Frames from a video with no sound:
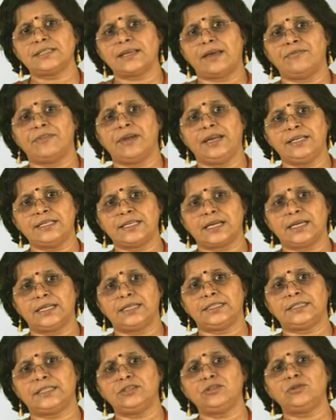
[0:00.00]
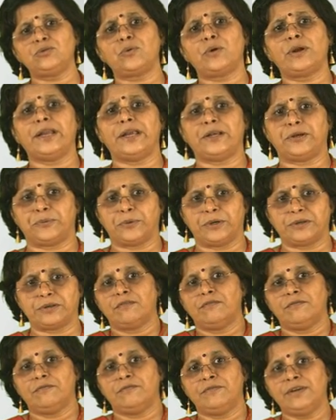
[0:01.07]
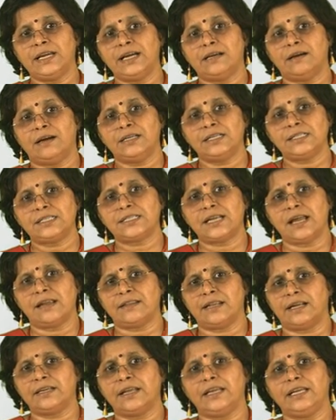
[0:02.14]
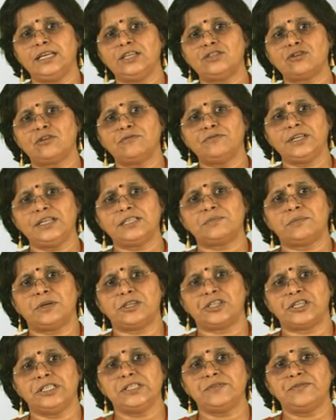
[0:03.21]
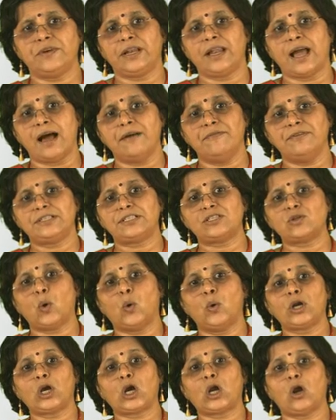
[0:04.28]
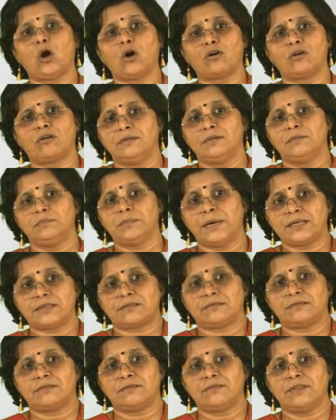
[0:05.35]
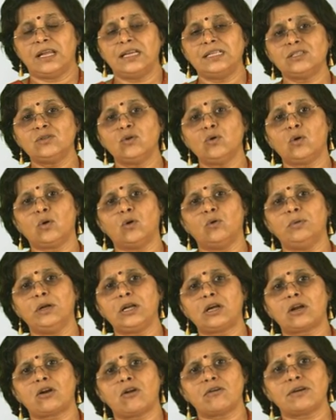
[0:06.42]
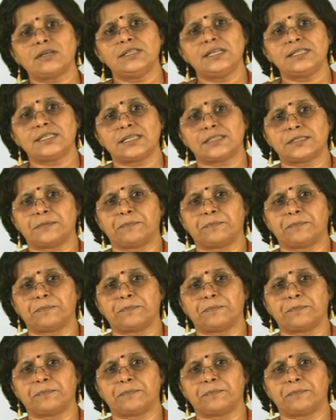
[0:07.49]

they are interconnected through a network. We understand that each of these machines will have its own clock, but there is no global clock in the system.